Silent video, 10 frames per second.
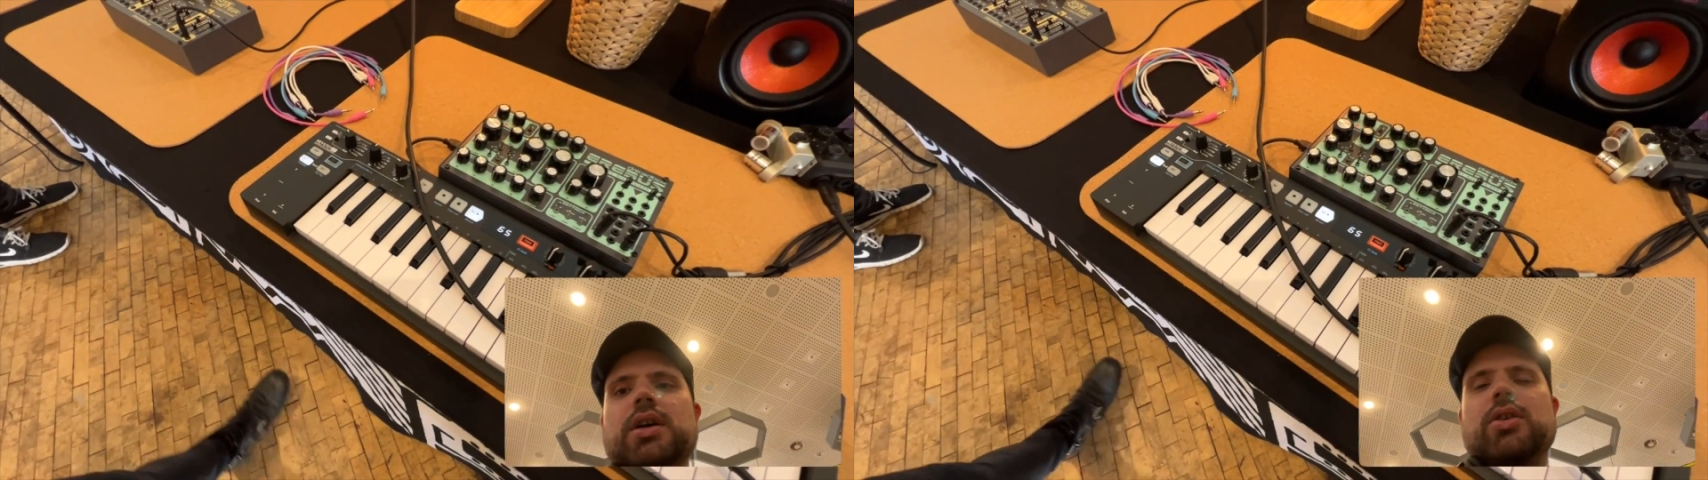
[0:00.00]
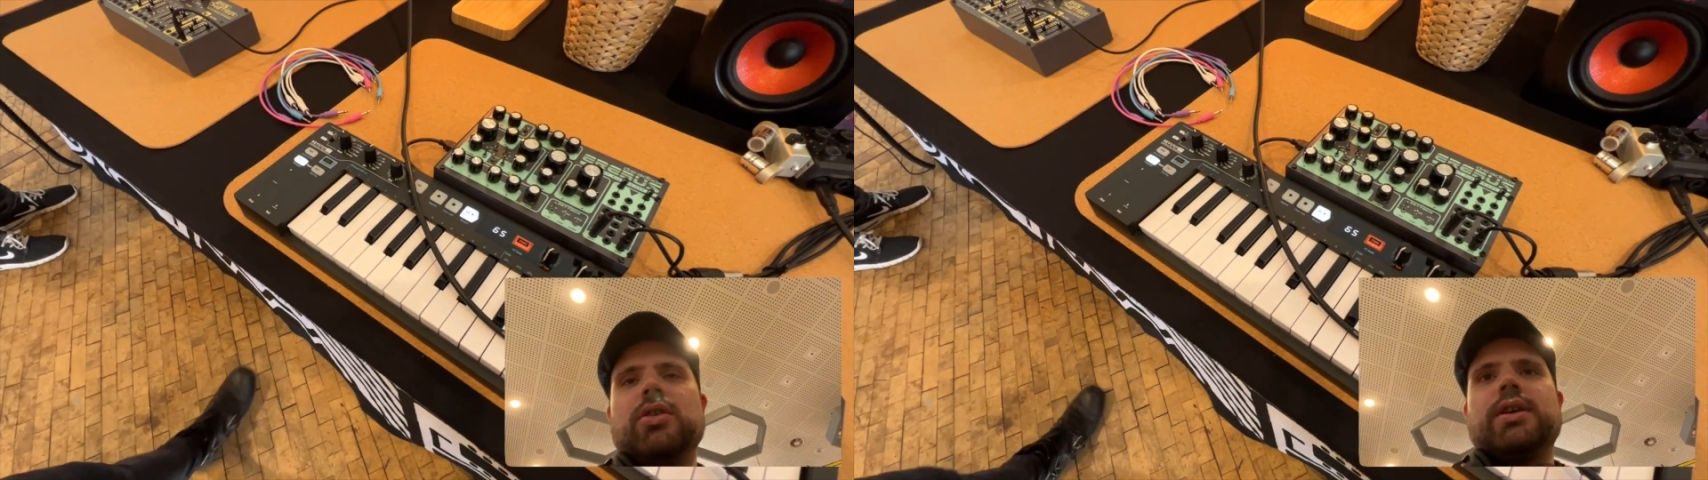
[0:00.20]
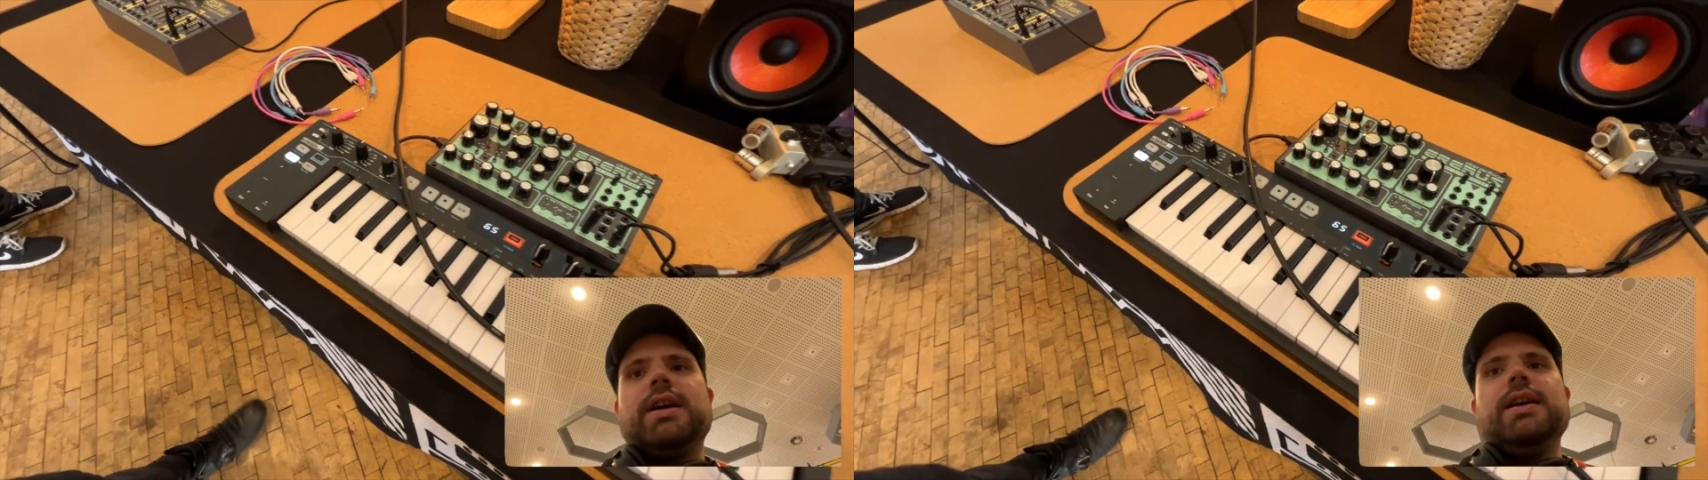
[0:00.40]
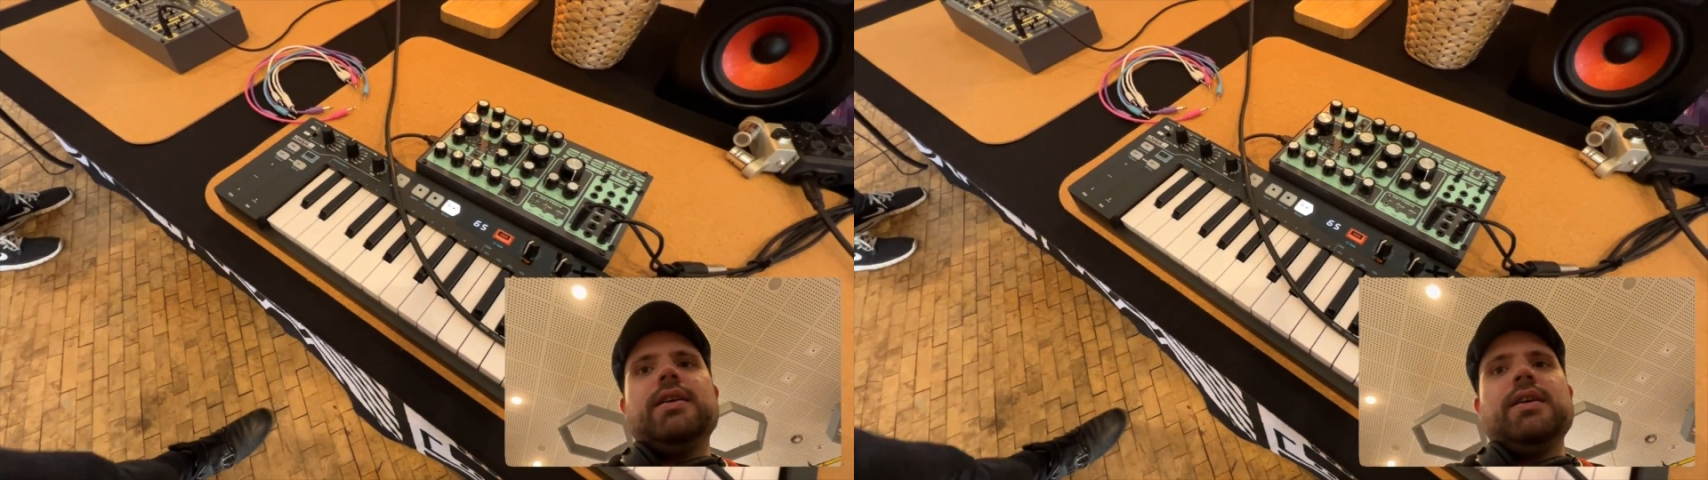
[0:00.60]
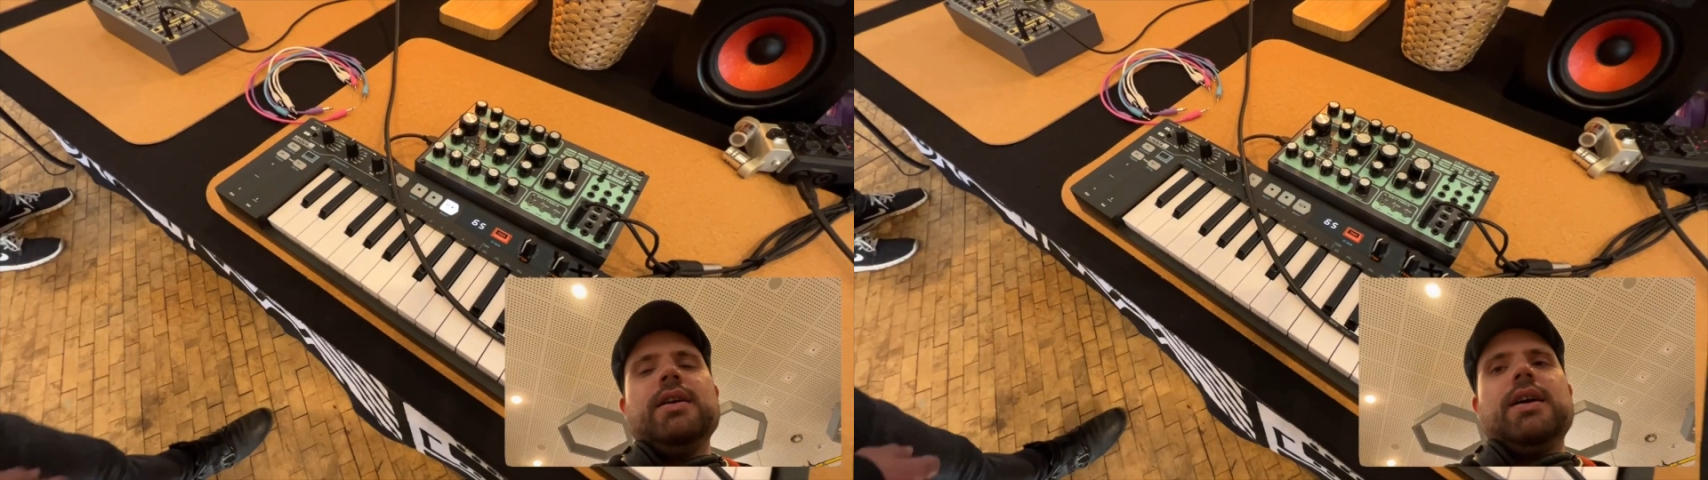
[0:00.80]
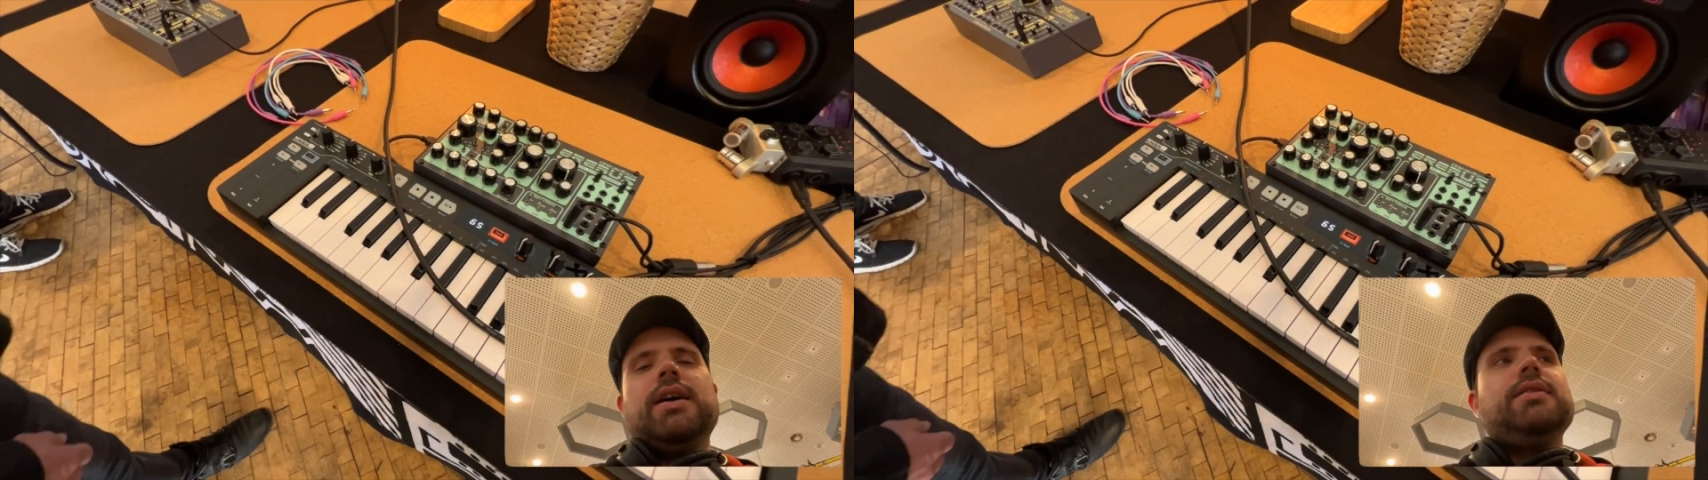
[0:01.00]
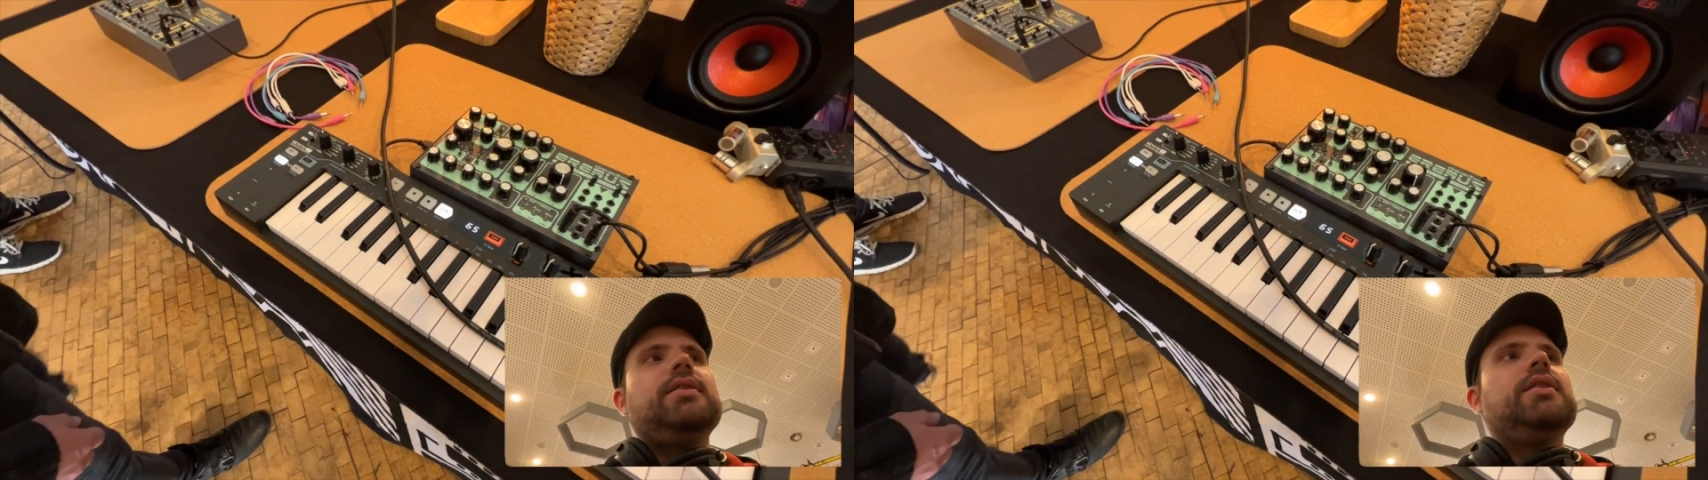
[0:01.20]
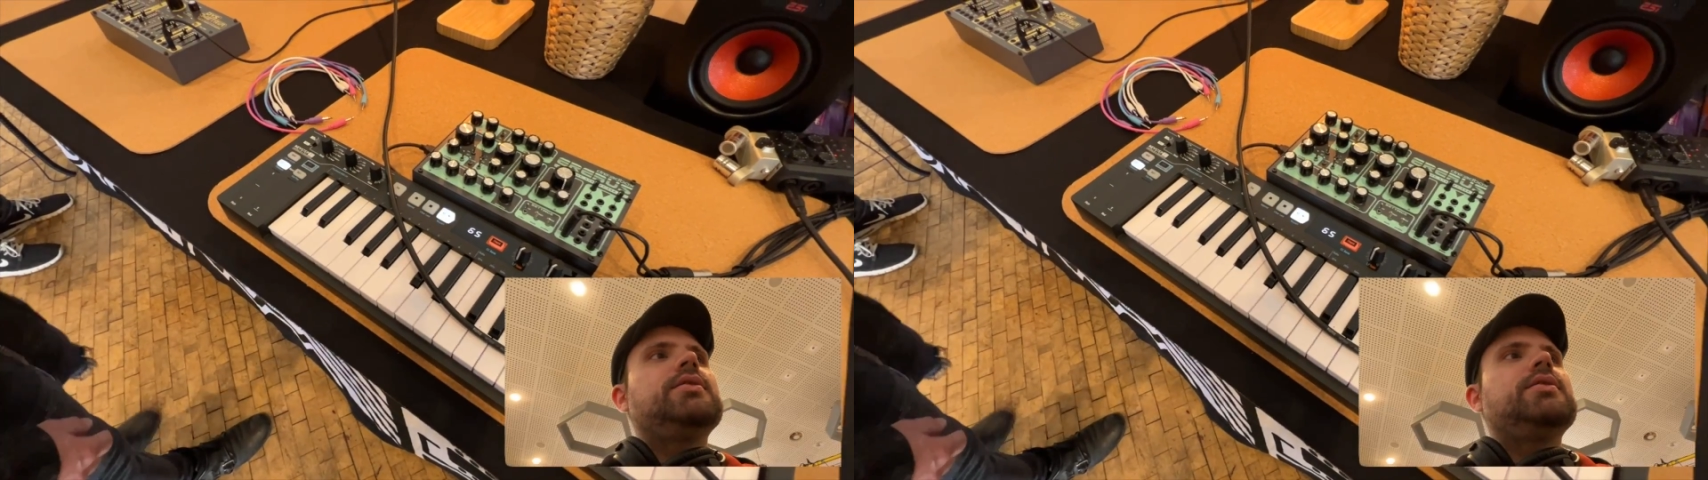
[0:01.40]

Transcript: Okay. And